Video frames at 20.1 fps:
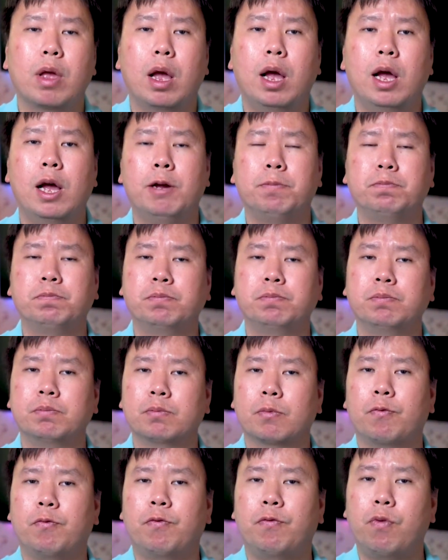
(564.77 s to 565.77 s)

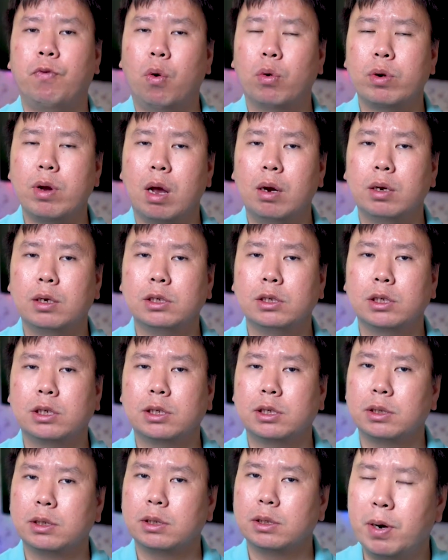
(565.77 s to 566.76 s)

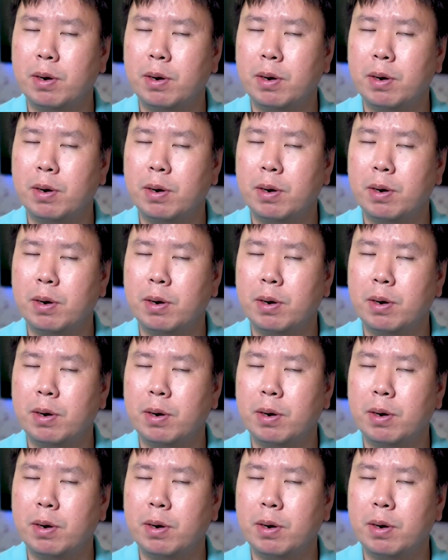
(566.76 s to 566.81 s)
$4